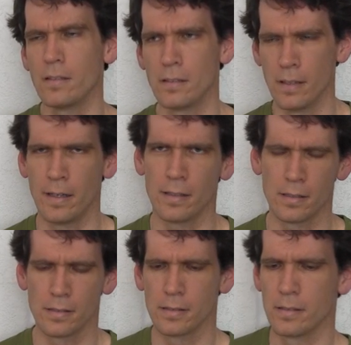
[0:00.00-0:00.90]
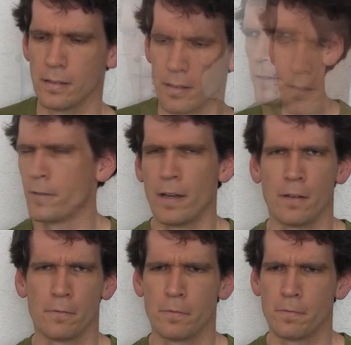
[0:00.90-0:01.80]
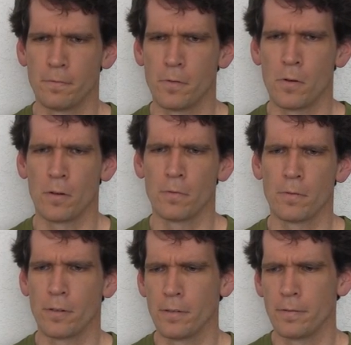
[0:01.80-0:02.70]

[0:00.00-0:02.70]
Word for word: a little less, around four